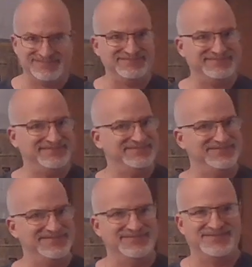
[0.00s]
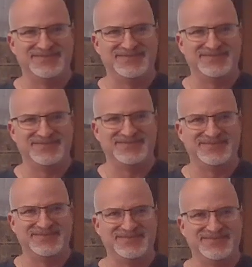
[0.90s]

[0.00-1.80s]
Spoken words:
(no one is talking)